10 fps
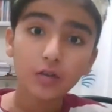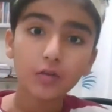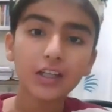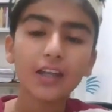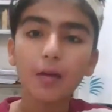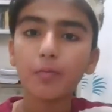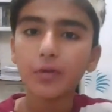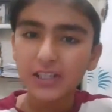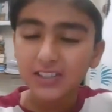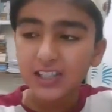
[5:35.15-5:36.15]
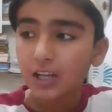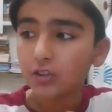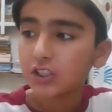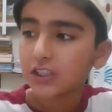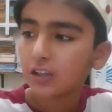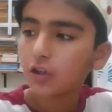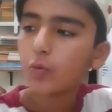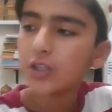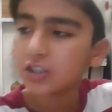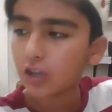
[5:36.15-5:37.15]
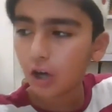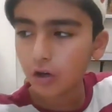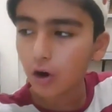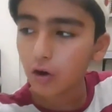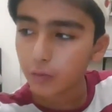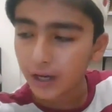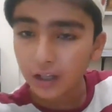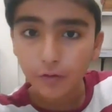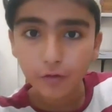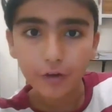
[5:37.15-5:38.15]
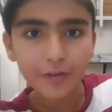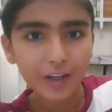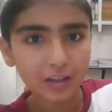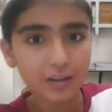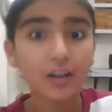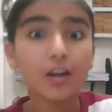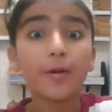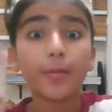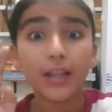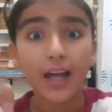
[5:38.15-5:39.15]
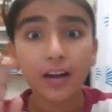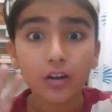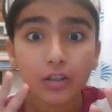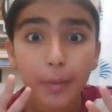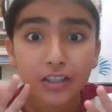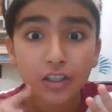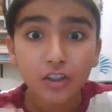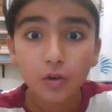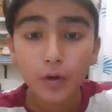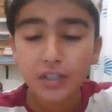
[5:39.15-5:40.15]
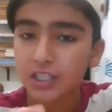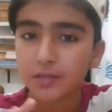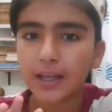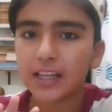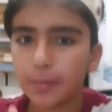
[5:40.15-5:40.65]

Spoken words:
You need to embrace the energy that your wishes are already fulfilled. But that all depends on your wishes, my